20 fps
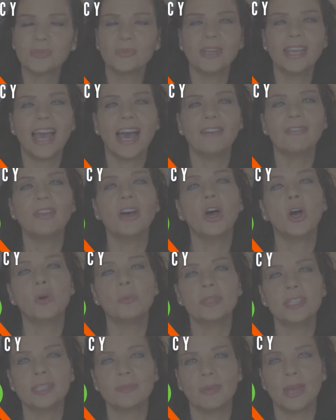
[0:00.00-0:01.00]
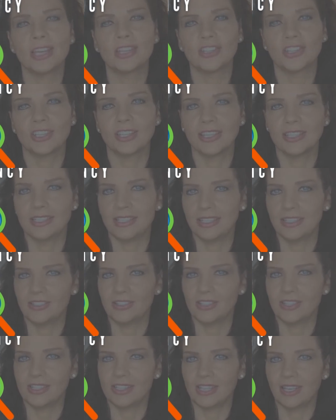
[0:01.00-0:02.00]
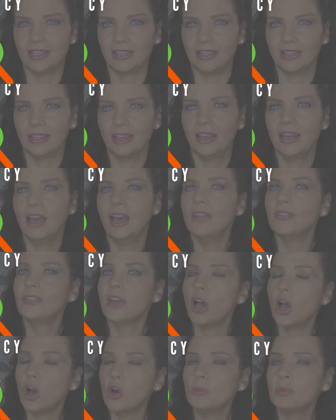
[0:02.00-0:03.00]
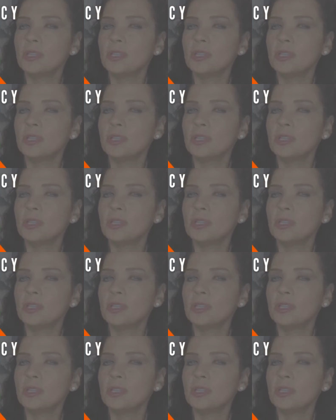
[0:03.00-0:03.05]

we have the home inspection contingency. The home